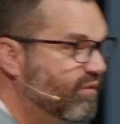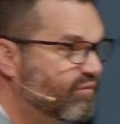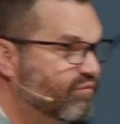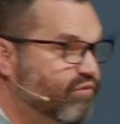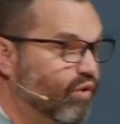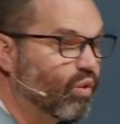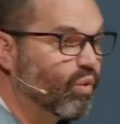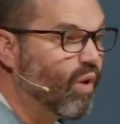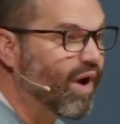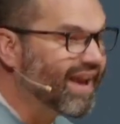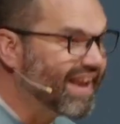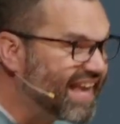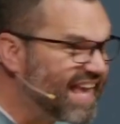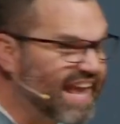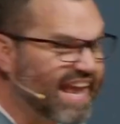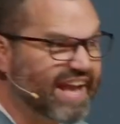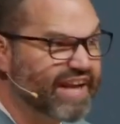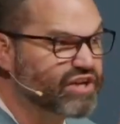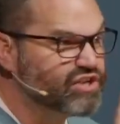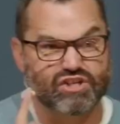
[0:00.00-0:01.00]
for what
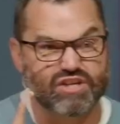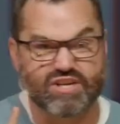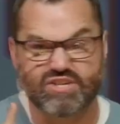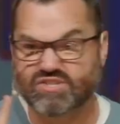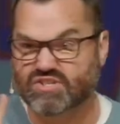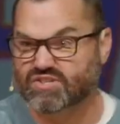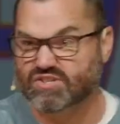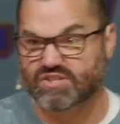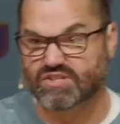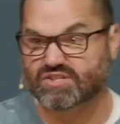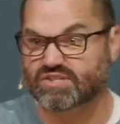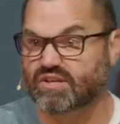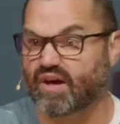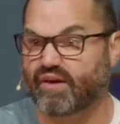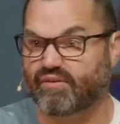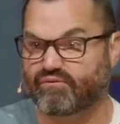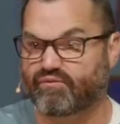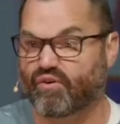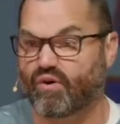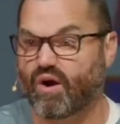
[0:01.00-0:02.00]
King Jesus has
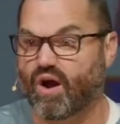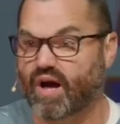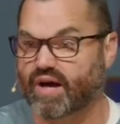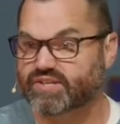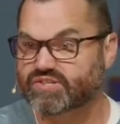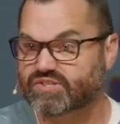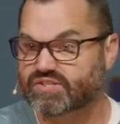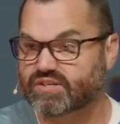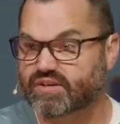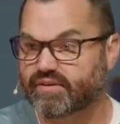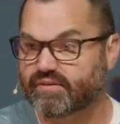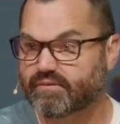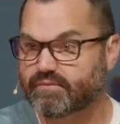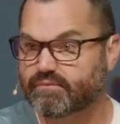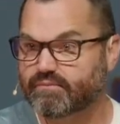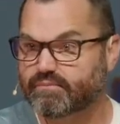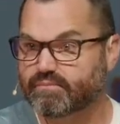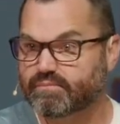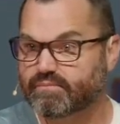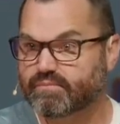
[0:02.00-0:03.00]
done for us.
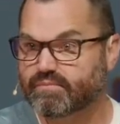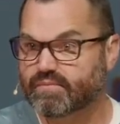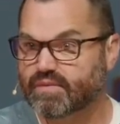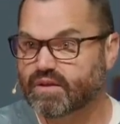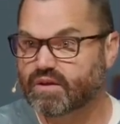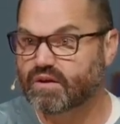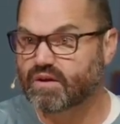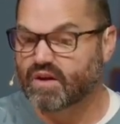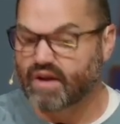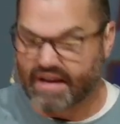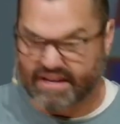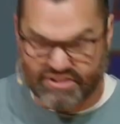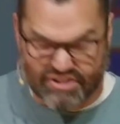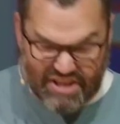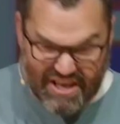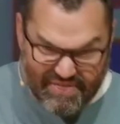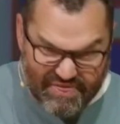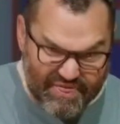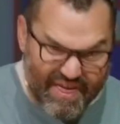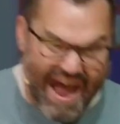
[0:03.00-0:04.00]
And
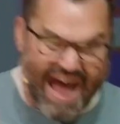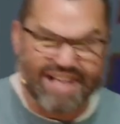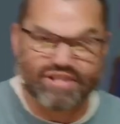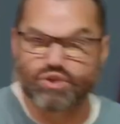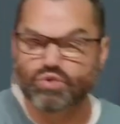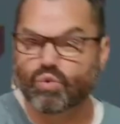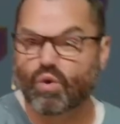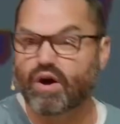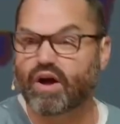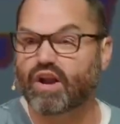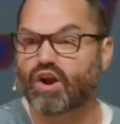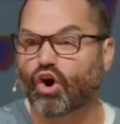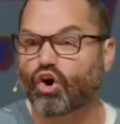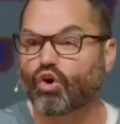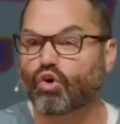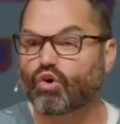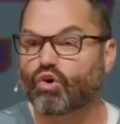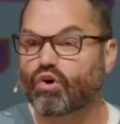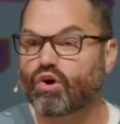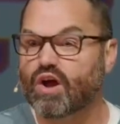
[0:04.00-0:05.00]
see, that's what
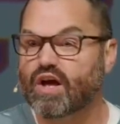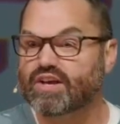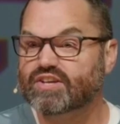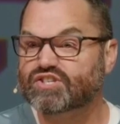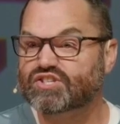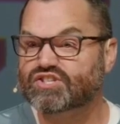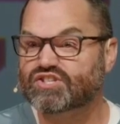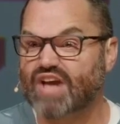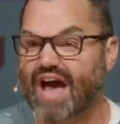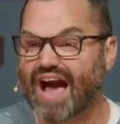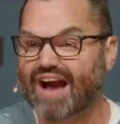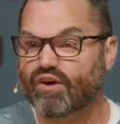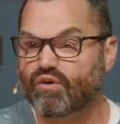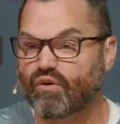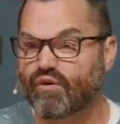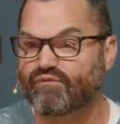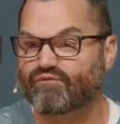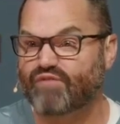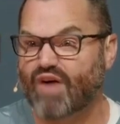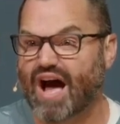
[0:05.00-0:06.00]
her
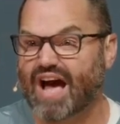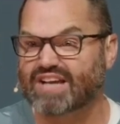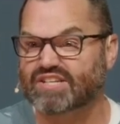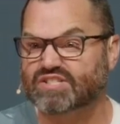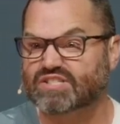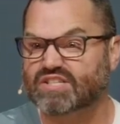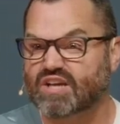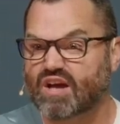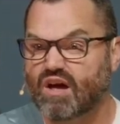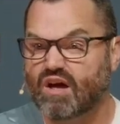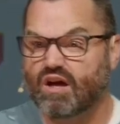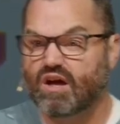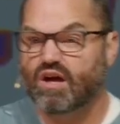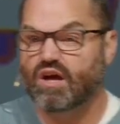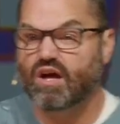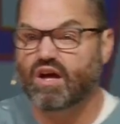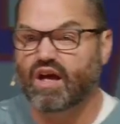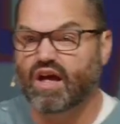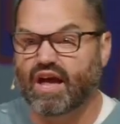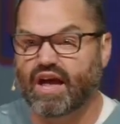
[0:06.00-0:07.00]
sacrifice,
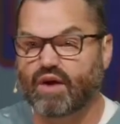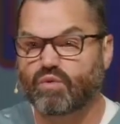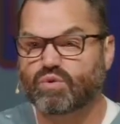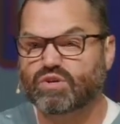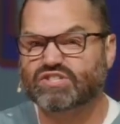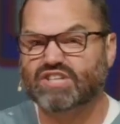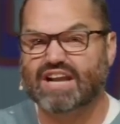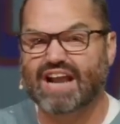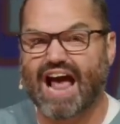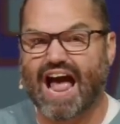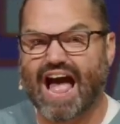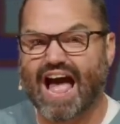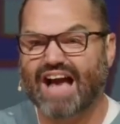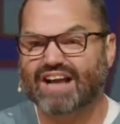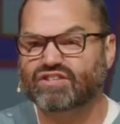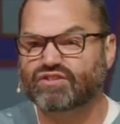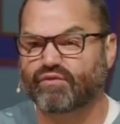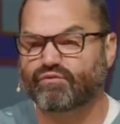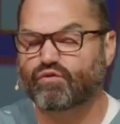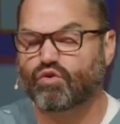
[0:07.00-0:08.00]
it was an
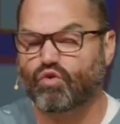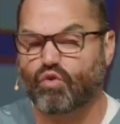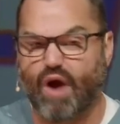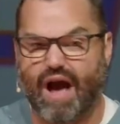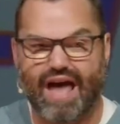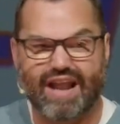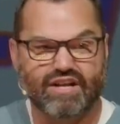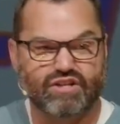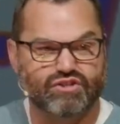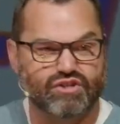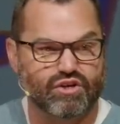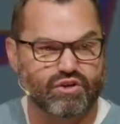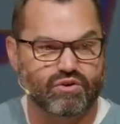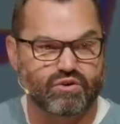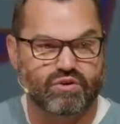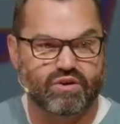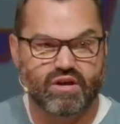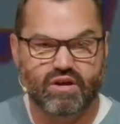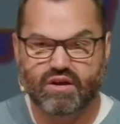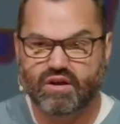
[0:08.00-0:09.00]
act of
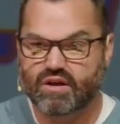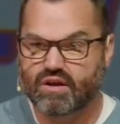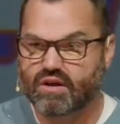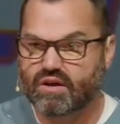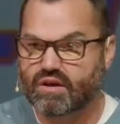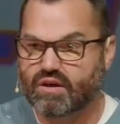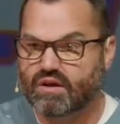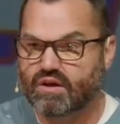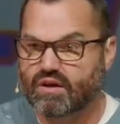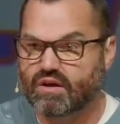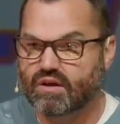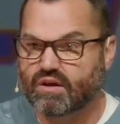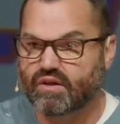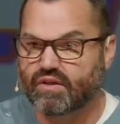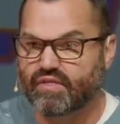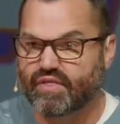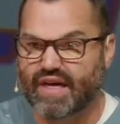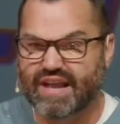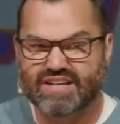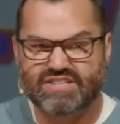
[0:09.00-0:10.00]
gratitude.
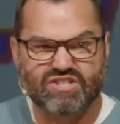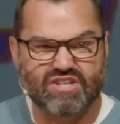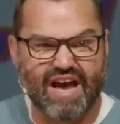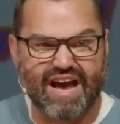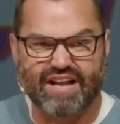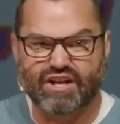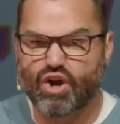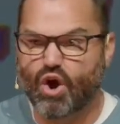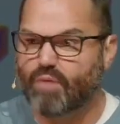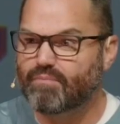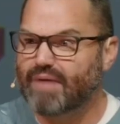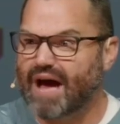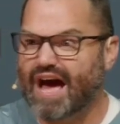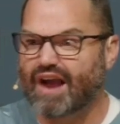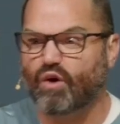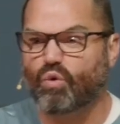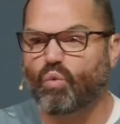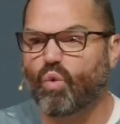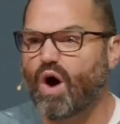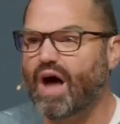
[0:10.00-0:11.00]
That it's like, no matter
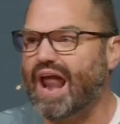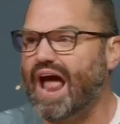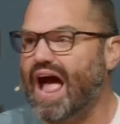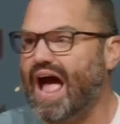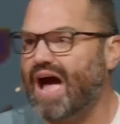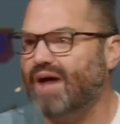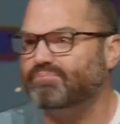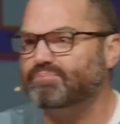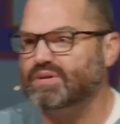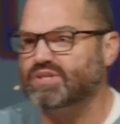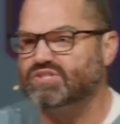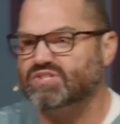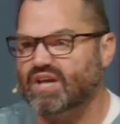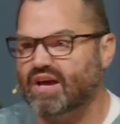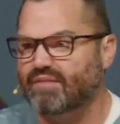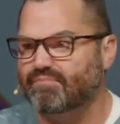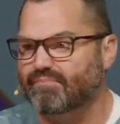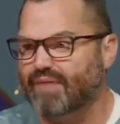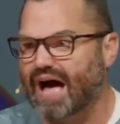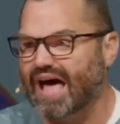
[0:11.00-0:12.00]
what happens
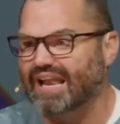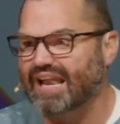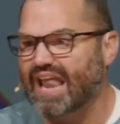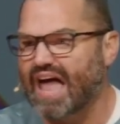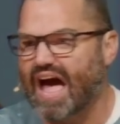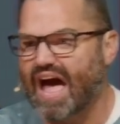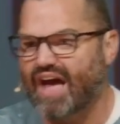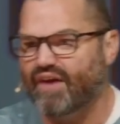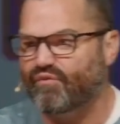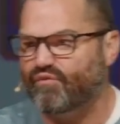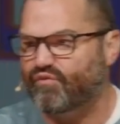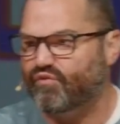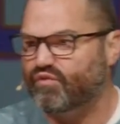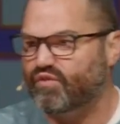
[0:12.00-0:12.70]
in my life,